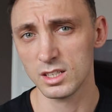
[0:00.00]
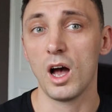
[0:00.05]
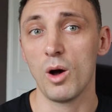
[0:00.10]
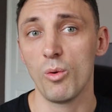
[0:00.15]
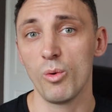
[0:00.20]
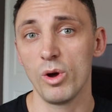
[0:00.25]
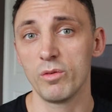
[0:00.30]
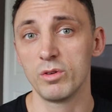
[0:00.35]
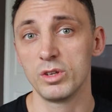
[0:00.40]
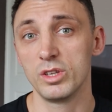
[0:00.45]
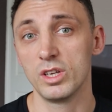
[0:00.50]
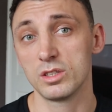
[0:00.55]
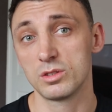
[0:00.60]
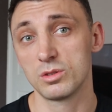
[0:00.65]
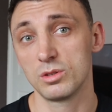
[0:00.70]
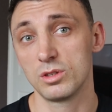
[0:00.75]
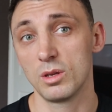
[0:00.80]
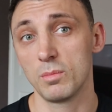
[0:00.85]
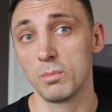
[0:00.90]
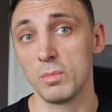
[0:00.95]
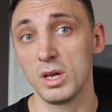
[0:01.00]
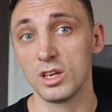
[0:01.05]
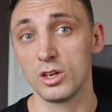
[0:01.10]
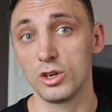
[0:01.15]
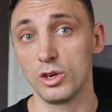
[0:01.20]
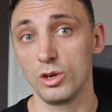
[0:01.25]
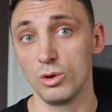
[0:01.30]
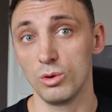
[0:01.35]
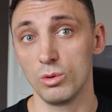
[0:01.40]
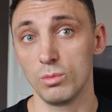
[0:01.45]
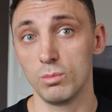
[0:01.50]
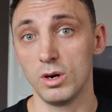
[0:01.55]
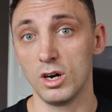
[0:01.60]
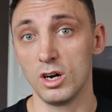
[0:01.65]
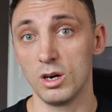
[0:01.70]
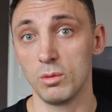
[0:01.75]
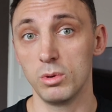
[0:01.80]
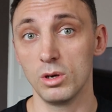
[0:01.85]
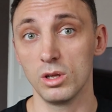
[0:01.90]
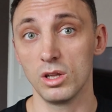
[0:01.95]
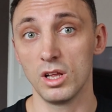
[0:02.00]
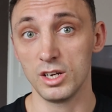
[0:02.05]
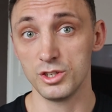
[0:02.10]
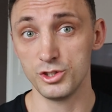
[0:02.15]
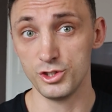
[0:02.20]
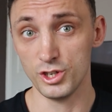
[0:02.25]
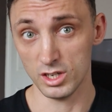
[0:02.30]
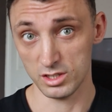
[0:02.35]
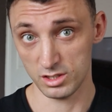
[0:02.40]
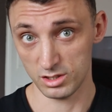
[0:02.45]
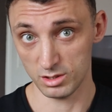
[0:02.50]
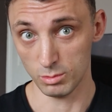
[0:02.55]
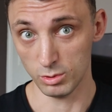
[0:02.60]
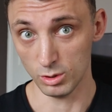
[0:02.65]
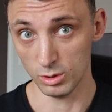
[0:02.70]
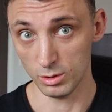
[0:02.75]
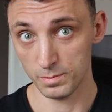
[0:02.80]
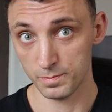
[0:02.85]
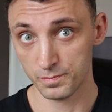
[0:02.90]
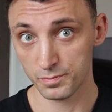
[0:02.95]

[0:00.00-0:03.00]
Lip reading: However, that's gonna make your barbell adjustable